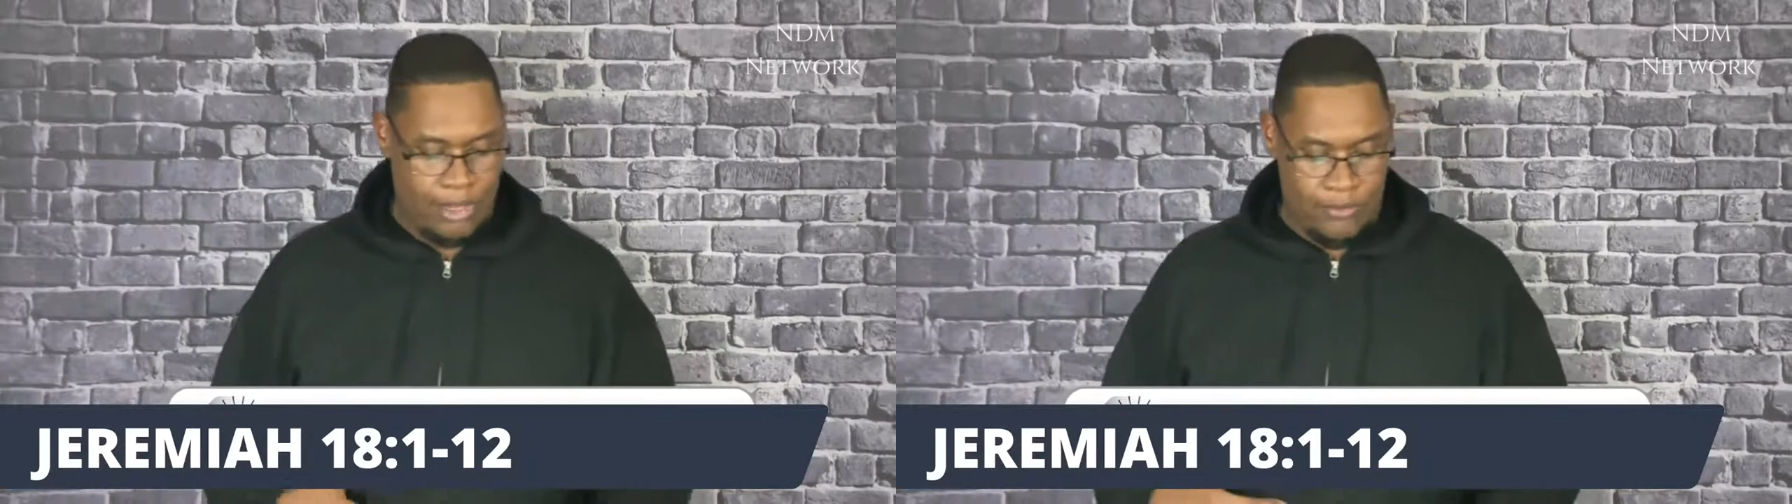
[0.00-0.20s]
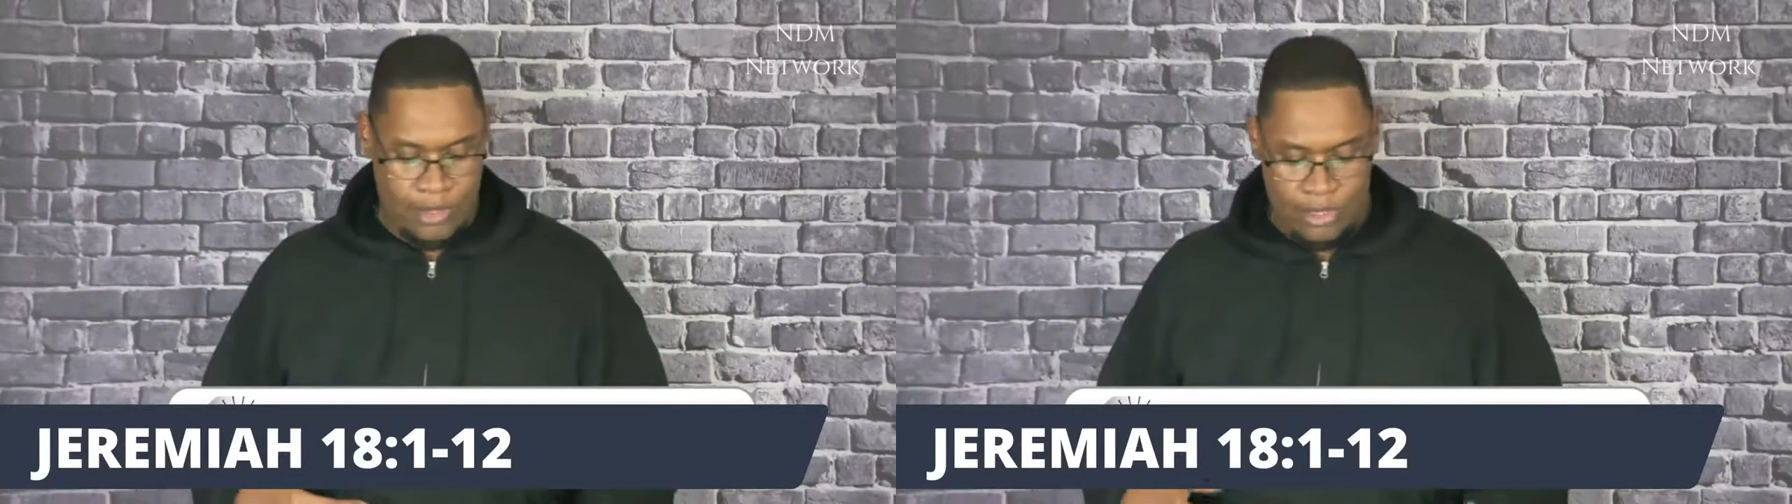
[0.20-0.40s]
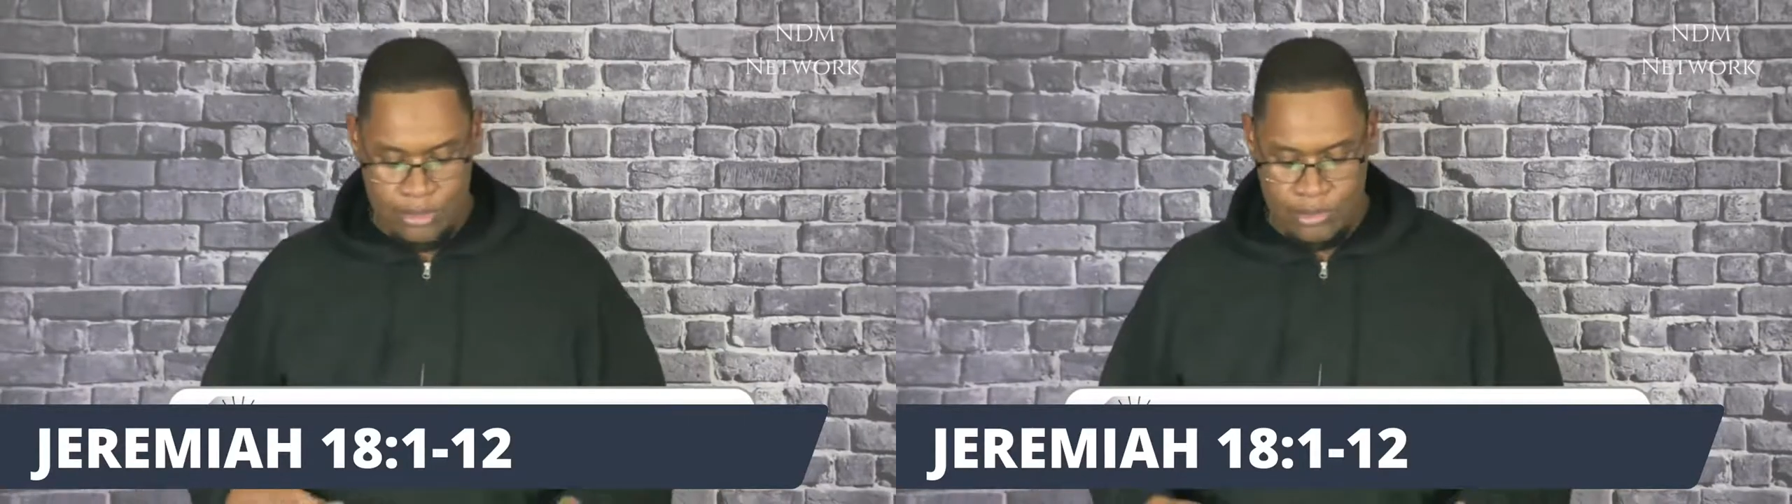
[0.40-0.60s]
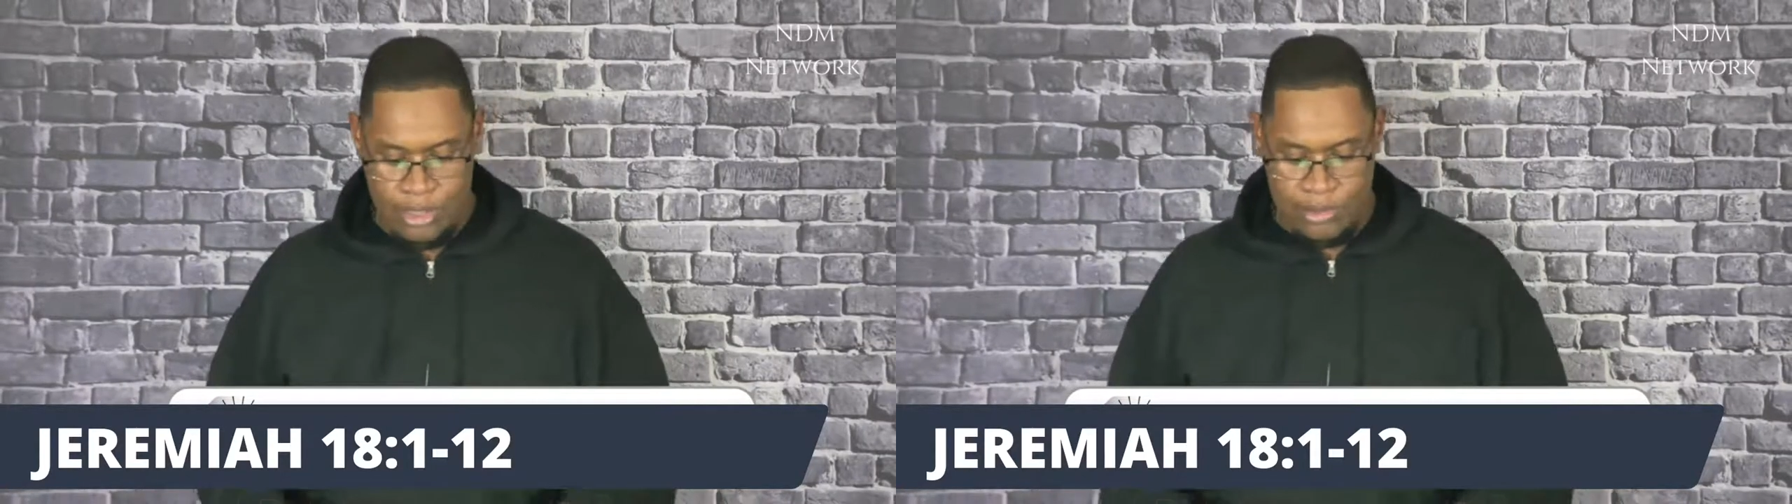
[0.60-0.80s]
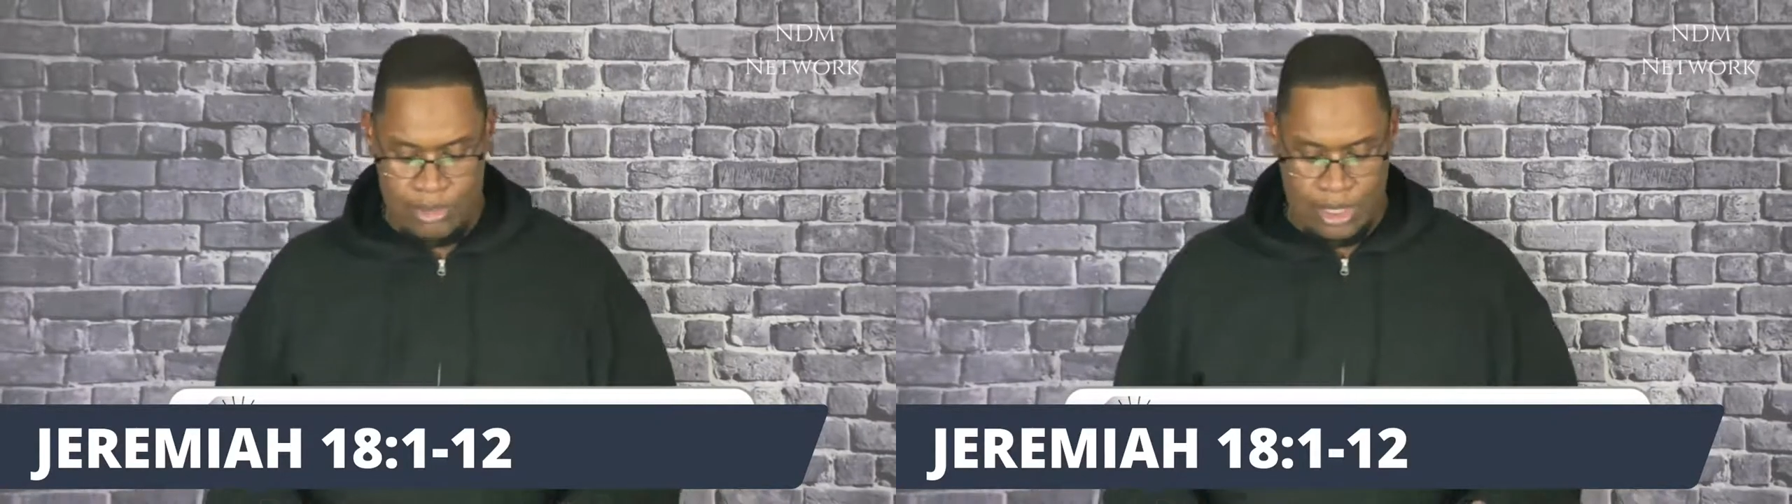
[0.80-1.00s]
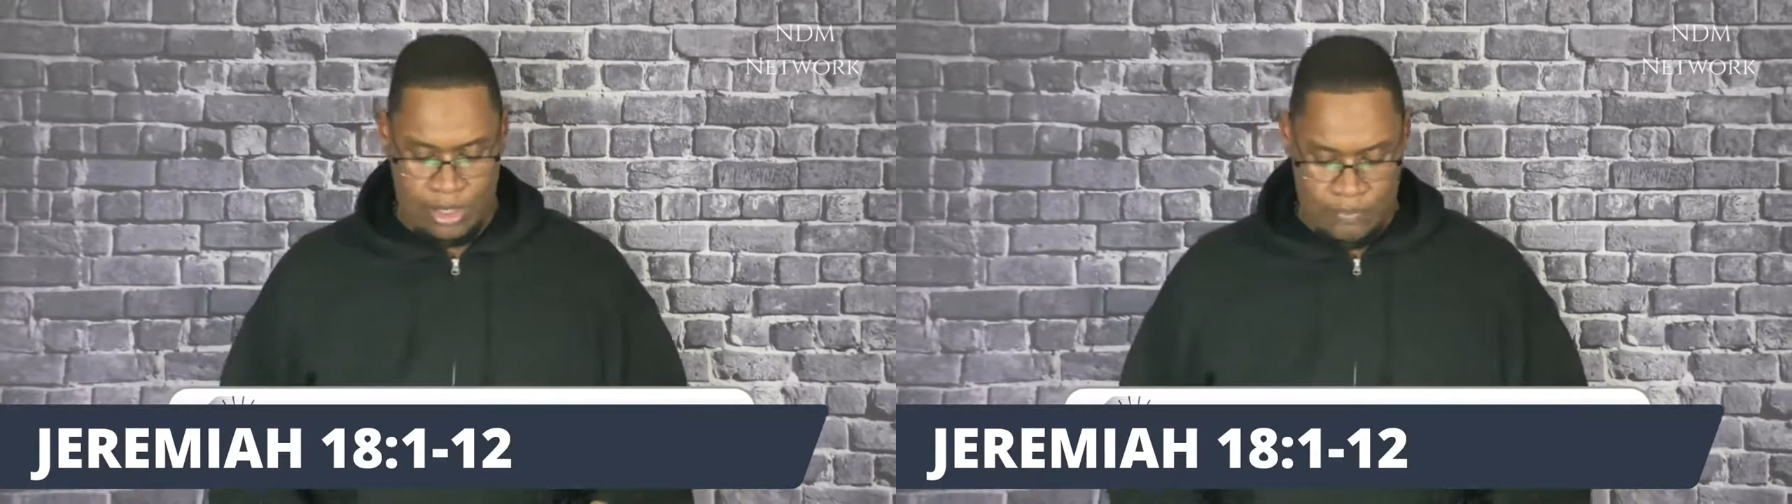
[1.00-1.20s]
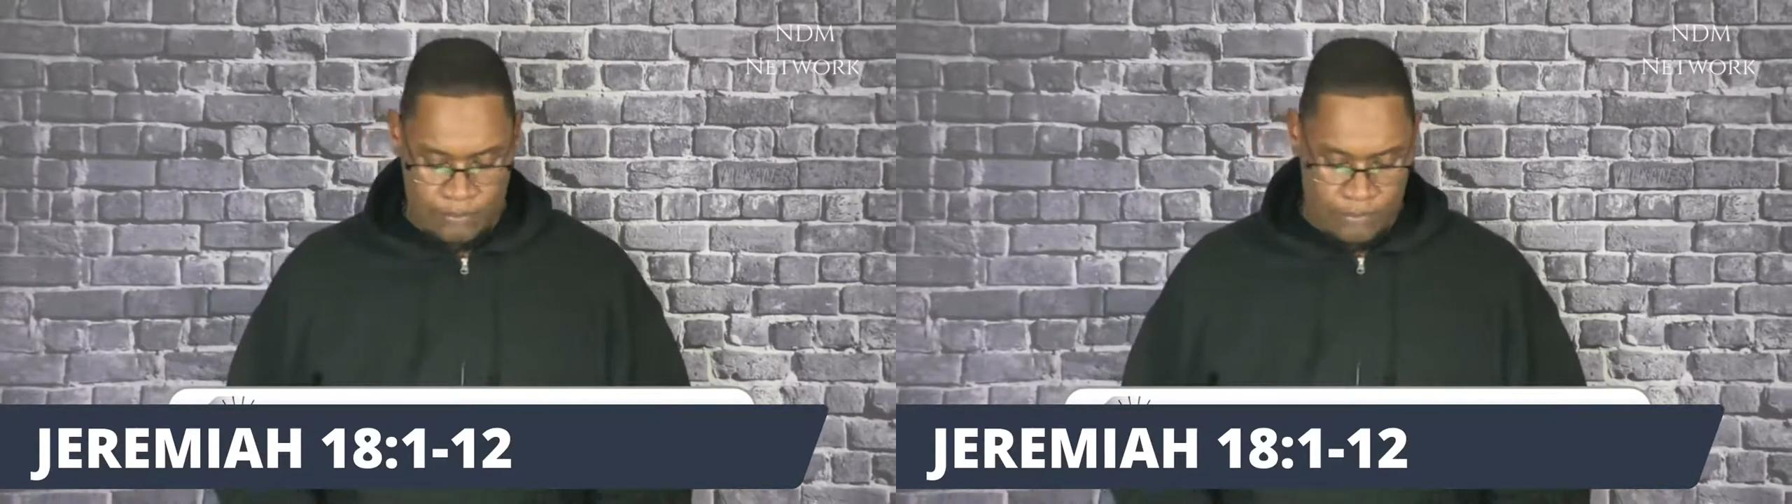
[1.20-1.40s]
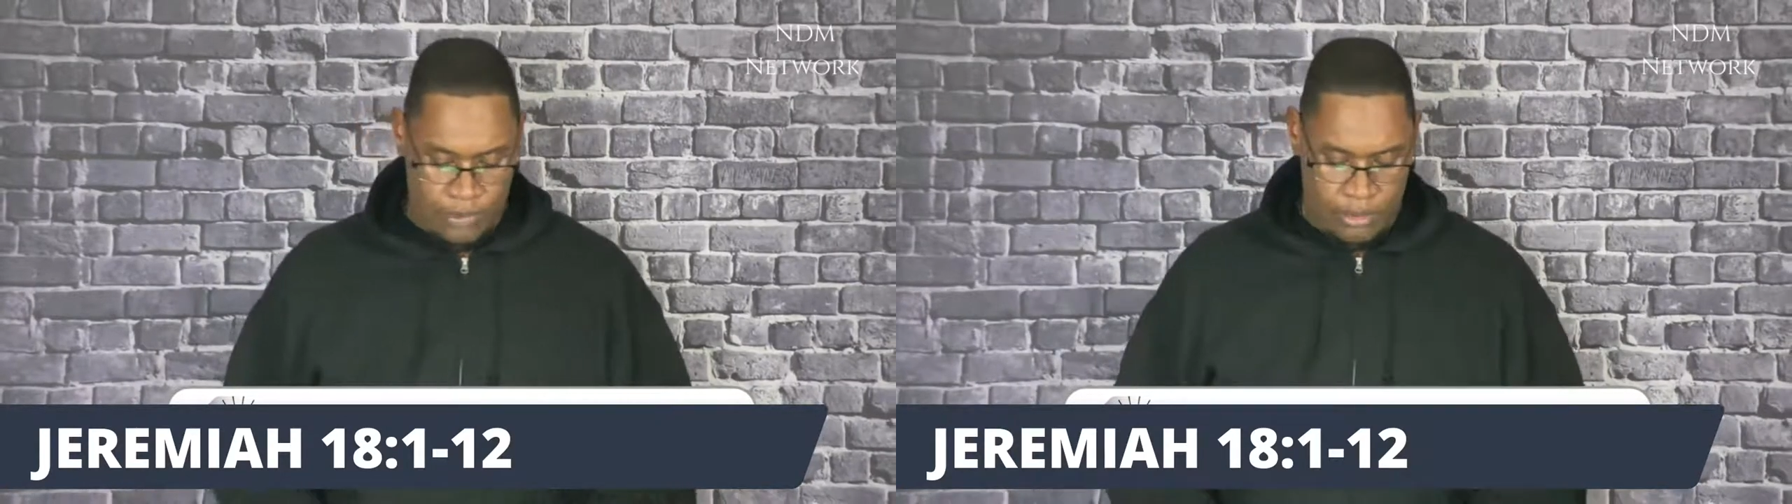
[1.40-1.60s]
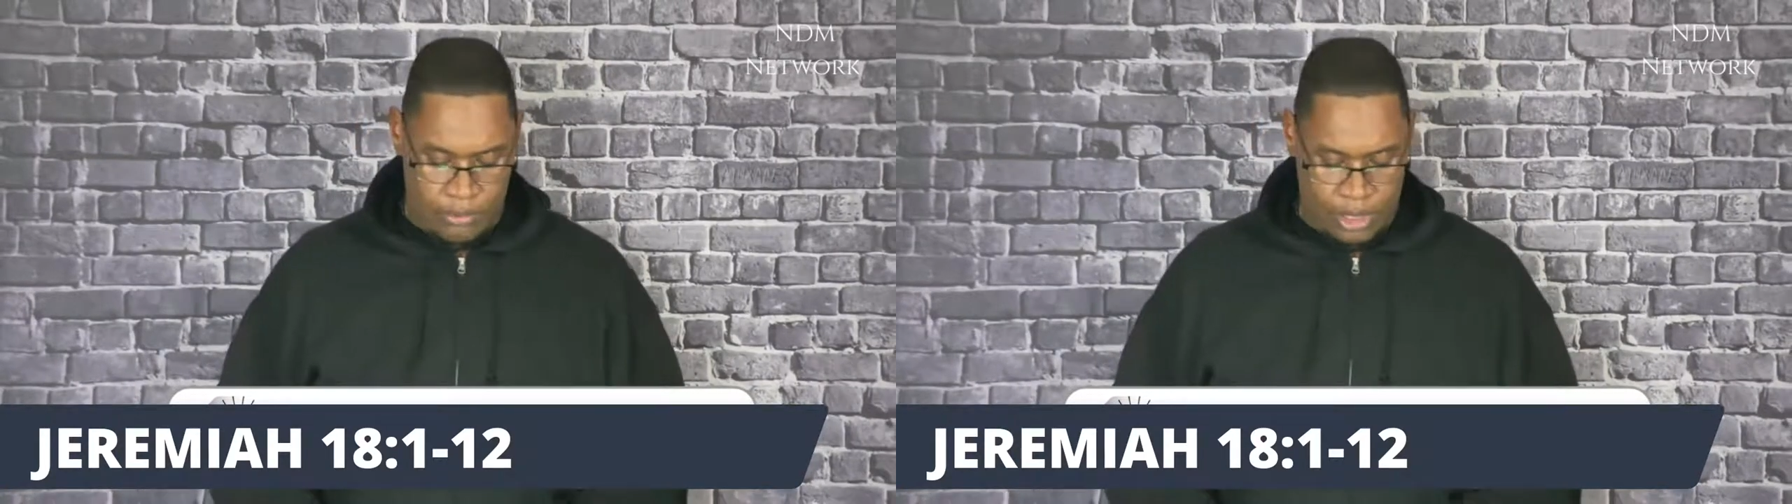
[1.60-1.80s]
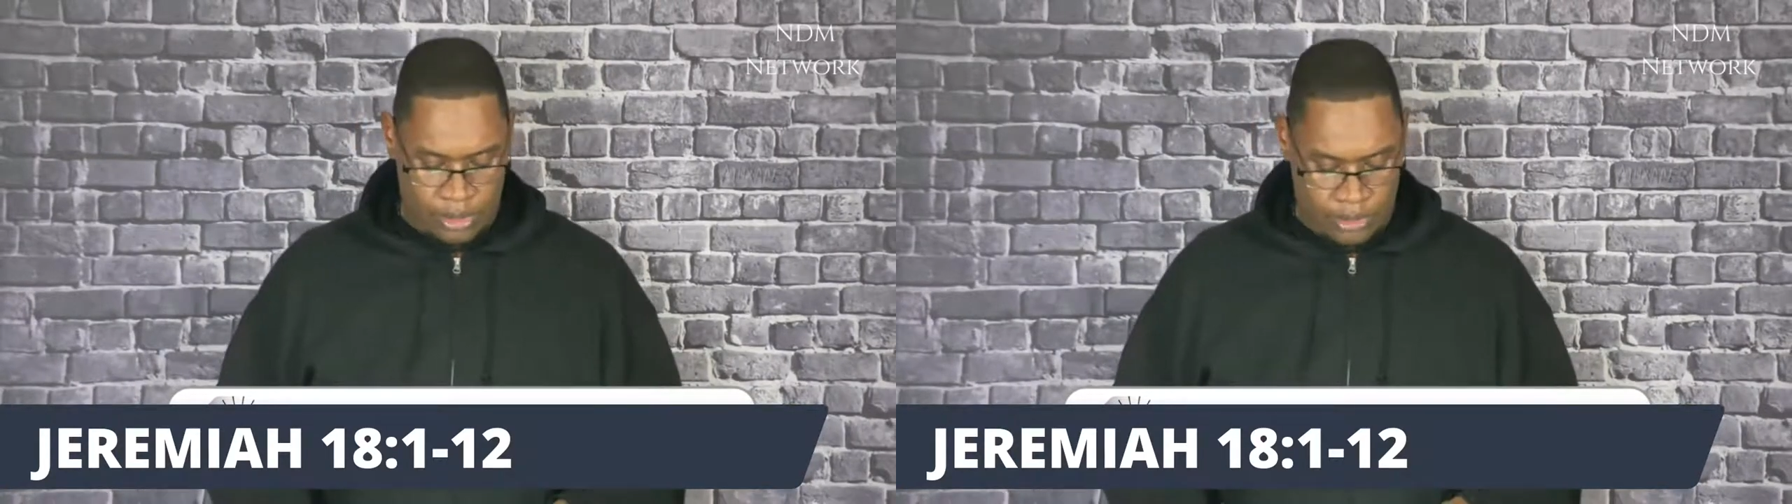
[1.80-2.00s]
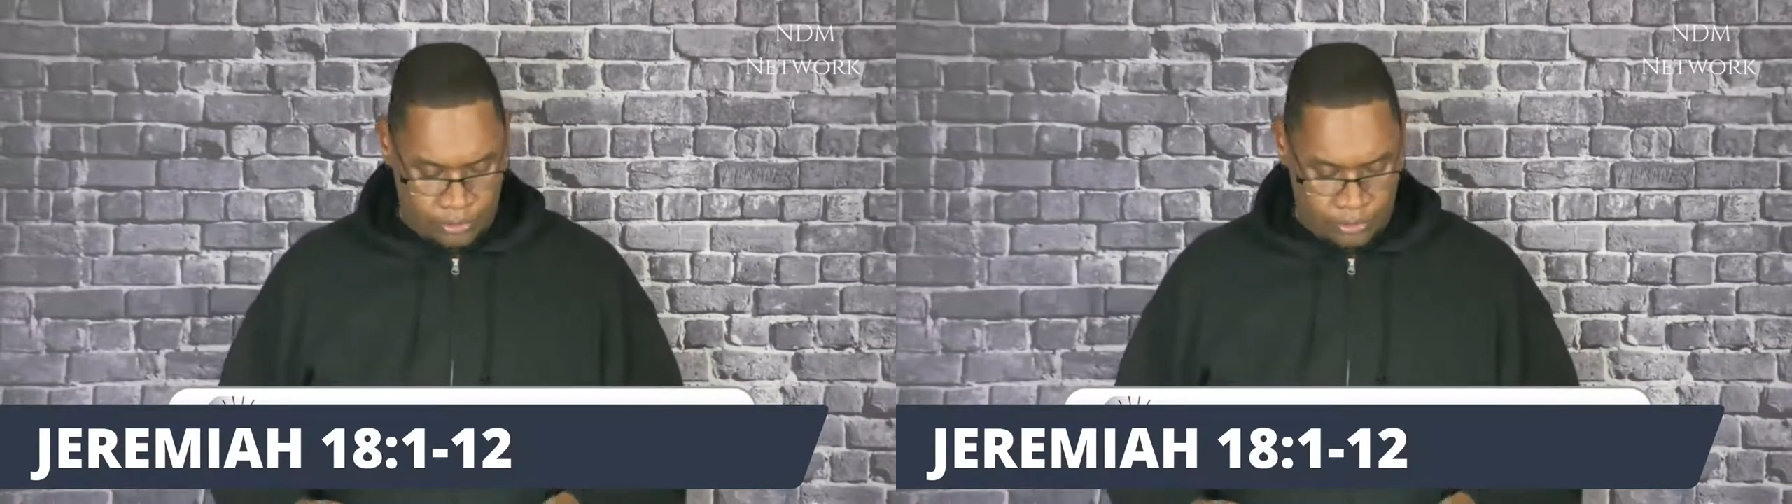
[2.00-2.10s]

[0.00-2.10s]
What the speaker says: I don't want to lose anybody. But